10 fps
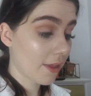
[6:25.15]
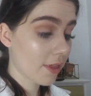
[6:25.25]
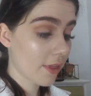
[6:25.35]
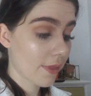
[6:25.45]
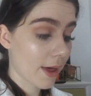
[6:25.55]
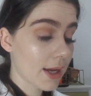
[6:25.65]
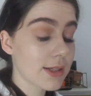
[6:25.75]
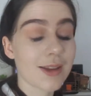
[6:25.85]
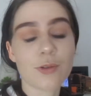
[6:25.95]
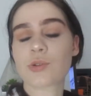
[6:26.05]
other than
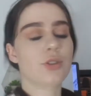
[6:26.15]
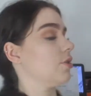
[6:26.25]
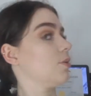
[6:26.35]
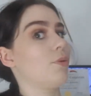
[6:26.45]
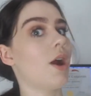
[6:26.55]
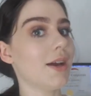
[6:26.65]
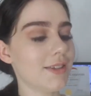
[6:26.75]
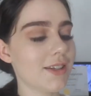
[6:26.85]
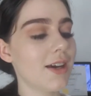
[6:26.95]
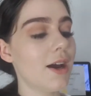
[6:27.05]
that, and also the price.